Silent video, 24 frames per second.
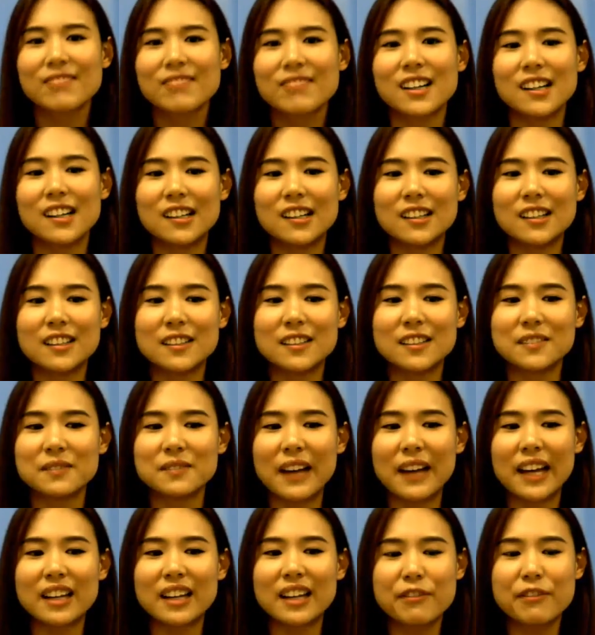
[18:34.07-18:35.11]

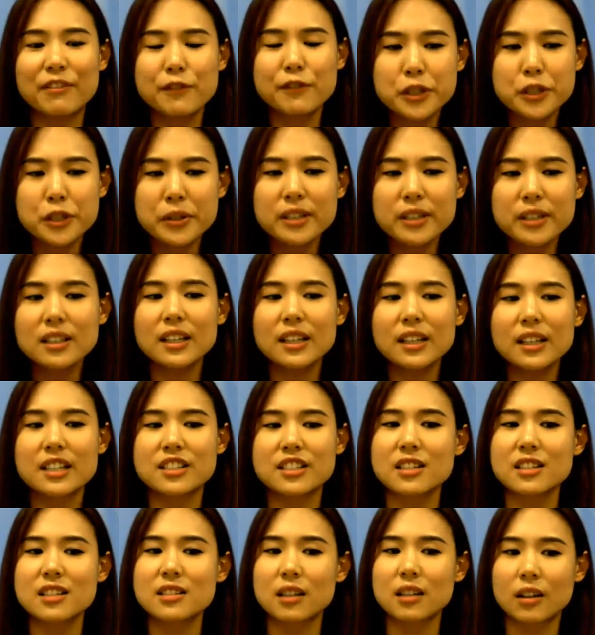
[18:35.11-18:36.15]
And if you treat it as
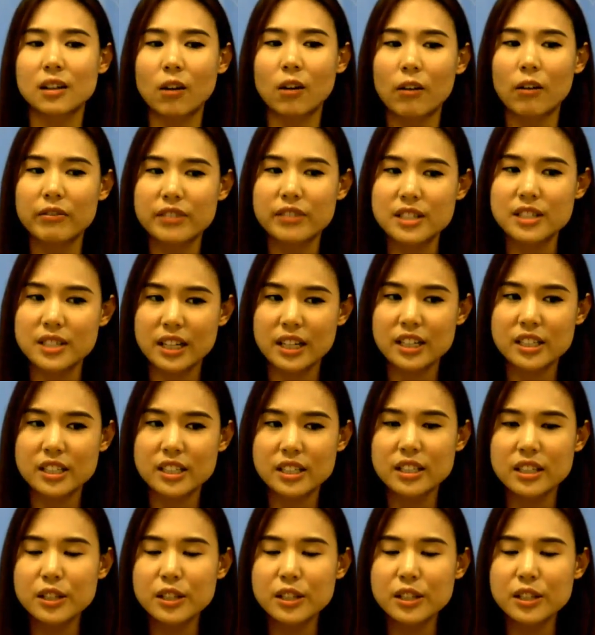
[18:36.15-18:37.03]
just a conversation,